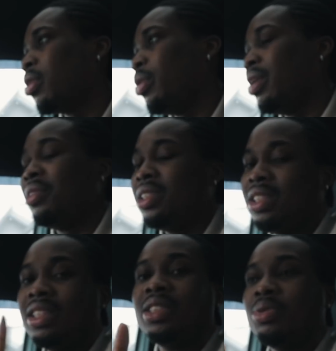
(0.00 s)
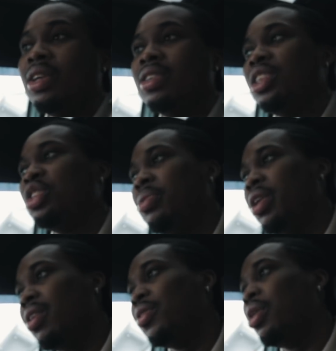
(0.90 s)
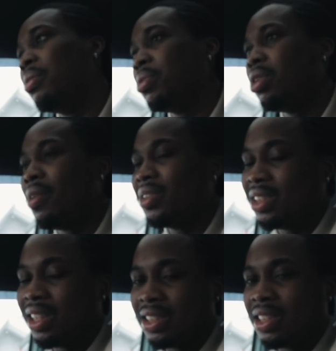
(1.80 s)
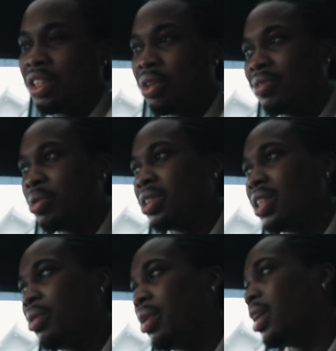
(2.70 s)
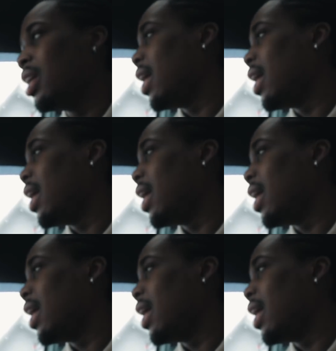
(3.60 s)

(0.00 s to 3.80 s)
Whenever you see this one, there should be another one, but obviously, as I said, you don't have to watch that one.